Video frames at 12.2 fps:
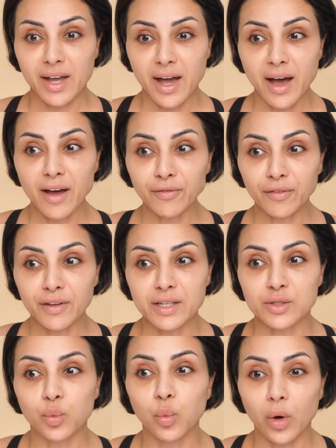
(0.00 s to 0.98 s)
have,
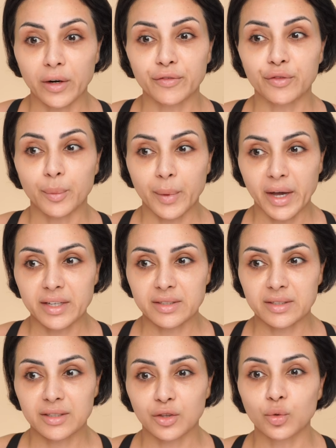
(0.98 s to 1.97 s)
it's one of the
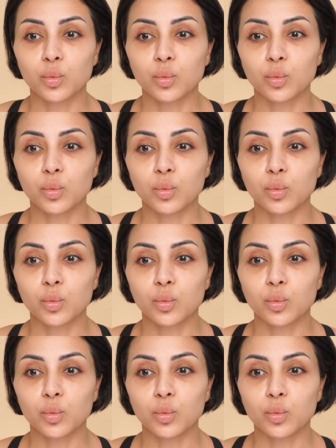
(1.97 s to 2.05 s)
best.